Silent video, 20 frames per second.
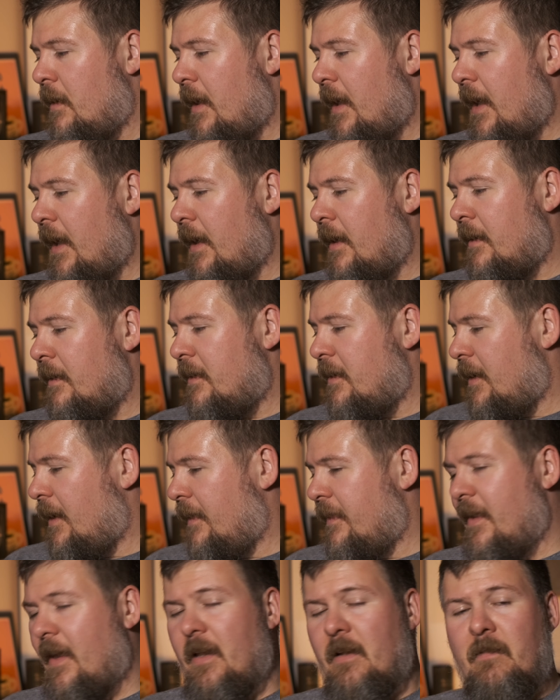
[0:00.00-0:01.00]
and he
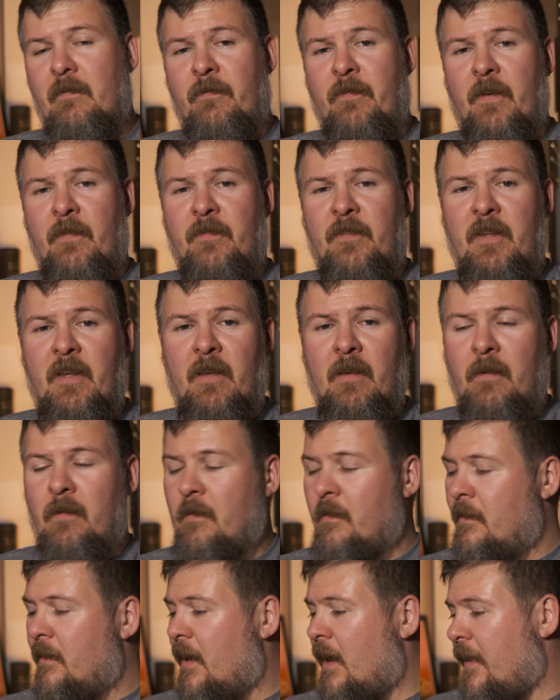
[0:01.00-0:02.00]
had that 50
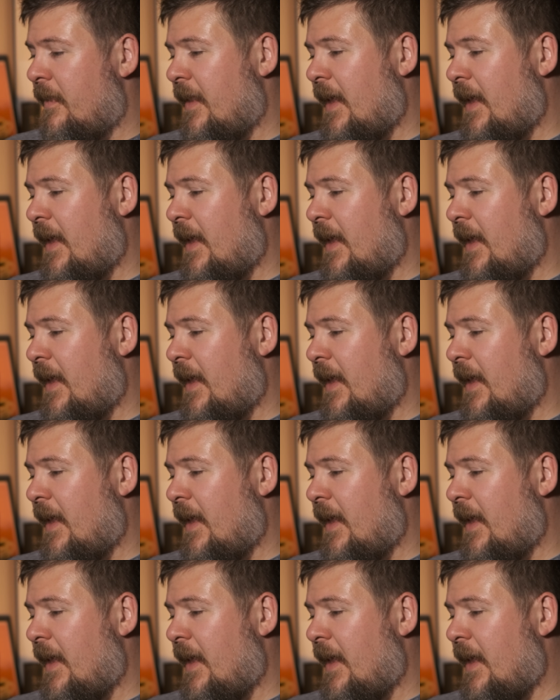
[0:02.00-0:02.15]
and